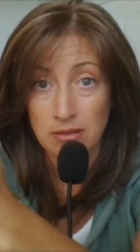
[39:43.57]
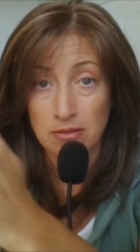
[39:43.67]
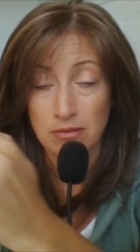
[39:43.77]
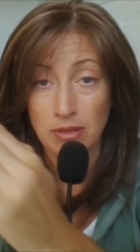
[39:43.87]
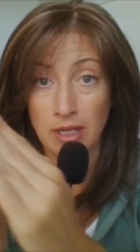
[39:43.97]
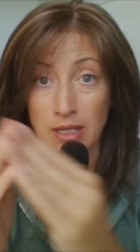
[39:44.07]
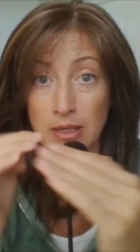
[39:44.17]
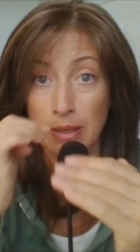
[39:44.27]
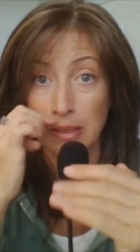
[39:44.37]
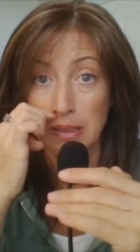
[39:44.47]
Okay,
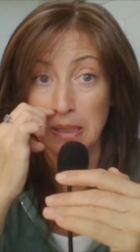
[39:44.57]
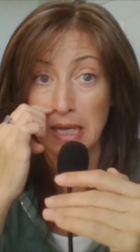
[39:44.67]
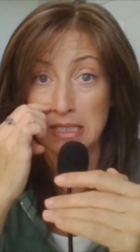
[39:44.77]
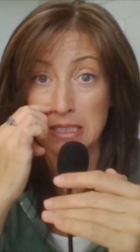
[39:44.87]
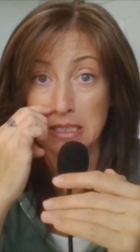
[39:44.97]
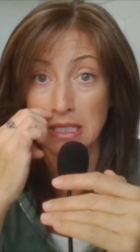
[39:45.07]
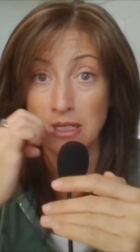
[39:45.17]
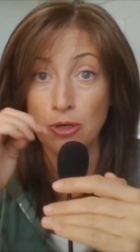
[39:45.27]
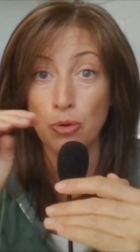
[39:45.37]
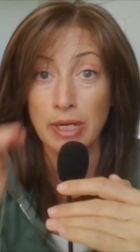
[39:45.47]
that's the
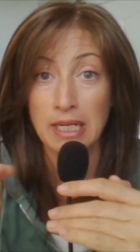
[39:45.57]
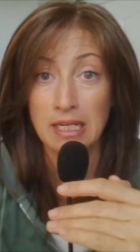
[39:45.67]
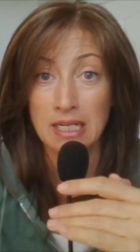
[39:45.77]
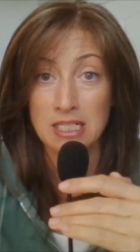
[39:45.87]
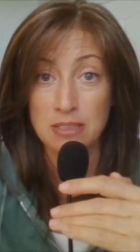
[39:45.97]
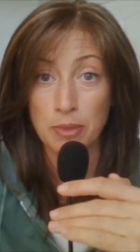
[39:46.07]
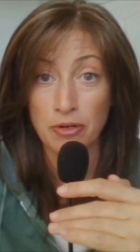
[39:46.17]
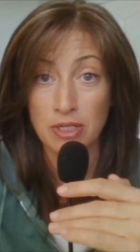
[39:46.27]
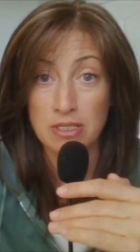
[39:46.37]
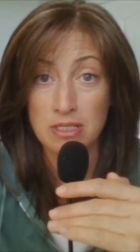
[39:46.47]
quickening
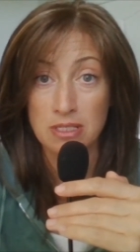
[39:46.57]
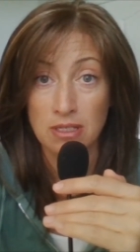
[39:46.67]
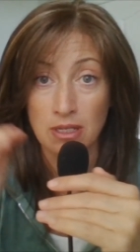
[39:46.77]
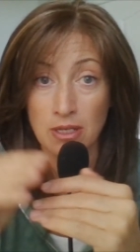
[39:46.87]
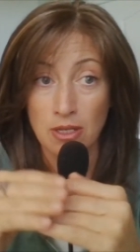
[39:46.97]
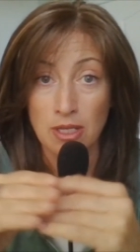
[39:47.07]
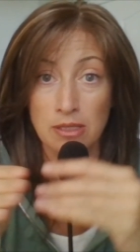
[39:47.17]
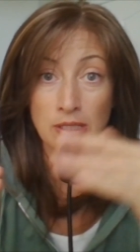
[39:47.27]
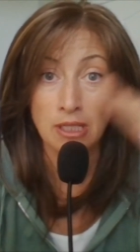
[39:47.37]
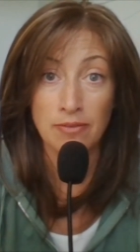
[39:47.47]
spirits.
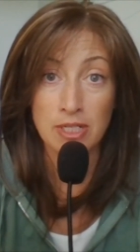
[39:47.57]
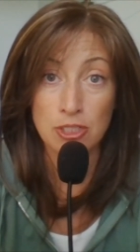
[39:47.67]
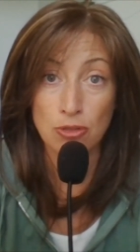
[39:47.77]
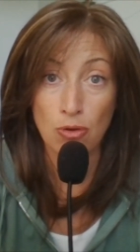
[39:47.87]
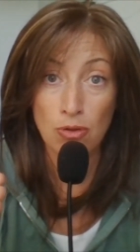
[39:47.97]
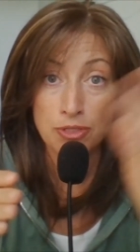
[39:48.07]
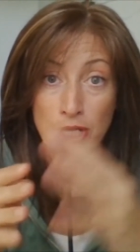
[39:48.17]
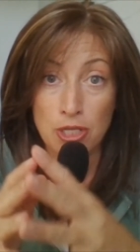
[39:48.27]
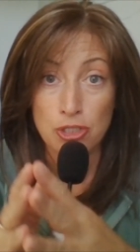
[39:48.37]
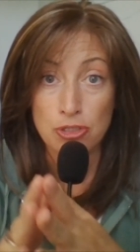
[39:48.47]
The living souls
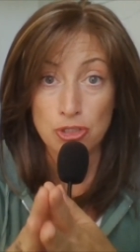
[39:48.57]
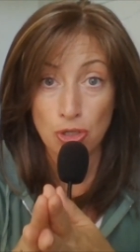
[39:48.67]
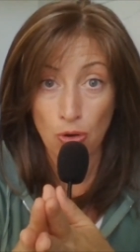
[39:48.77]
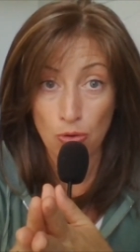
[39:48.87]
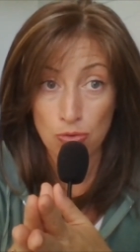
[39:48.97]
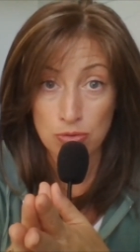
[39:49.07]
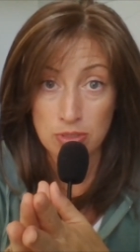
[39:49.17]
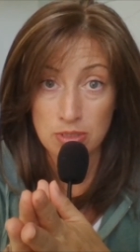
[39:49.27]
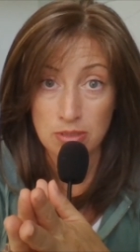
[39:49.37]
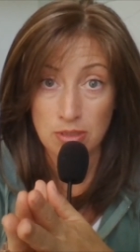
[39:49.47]

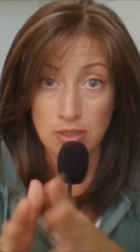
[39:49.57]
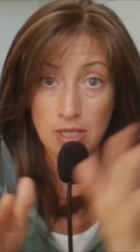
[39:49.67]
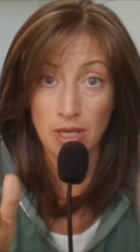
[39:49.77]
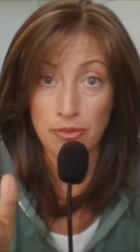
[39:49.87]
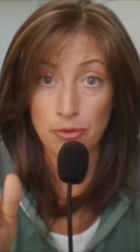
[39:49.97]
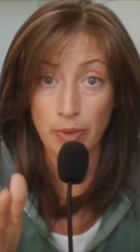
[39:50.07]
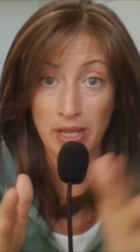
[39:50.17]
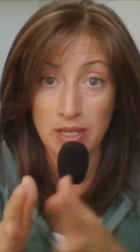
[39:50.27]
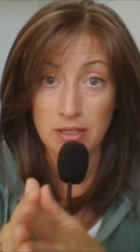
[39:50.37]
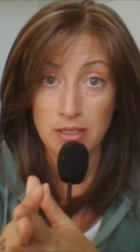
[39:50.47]
chose the other
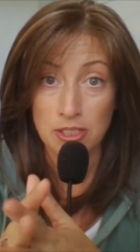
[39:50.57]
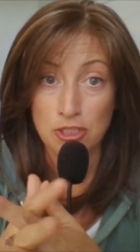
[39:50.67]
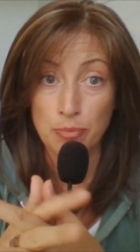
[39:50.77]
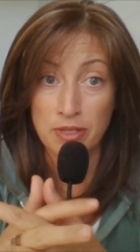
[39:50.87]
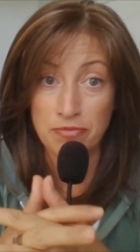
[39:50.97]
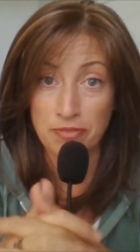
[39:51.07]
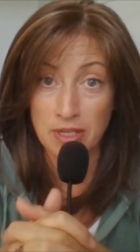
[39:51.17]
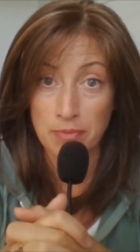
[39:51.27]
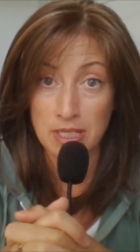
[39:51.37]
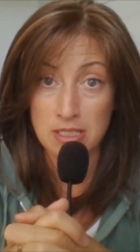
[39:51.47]
way to be
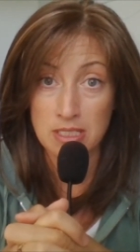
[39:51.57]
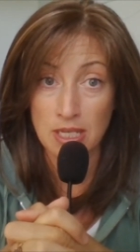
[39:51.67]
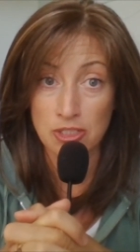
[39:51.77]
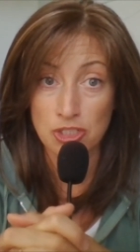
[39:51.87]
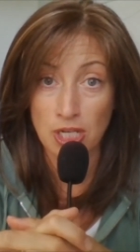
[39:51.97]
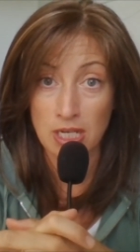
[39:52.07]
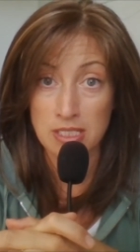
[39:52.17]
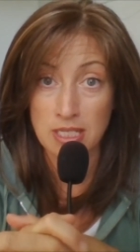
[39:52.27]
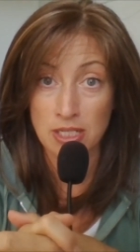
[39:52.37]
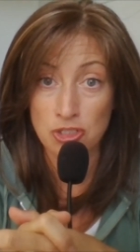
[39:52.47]
figments and shades
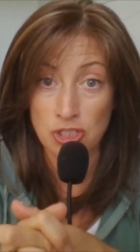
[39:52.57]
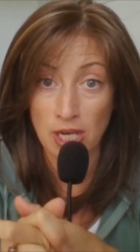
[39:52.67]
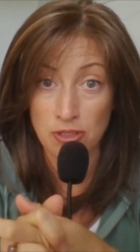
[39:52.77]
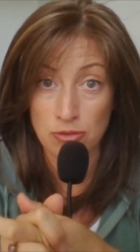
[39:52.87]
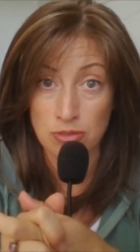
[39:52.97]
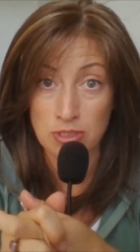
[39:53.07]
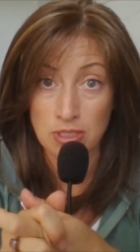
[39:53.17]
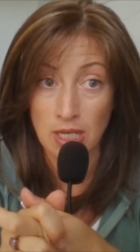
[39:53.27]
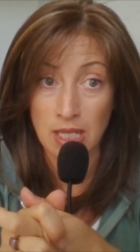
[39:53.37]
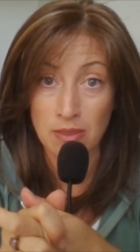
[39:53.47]
and shadows
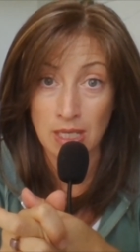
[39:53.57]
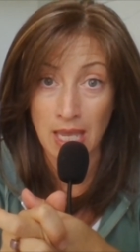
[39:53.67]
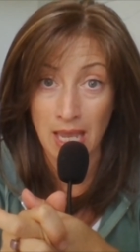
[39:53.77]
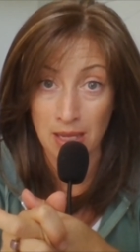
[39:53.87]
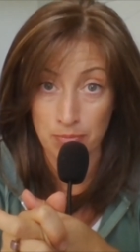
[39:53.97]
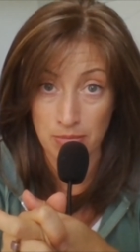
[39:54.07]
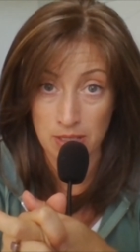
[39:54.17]
in the game.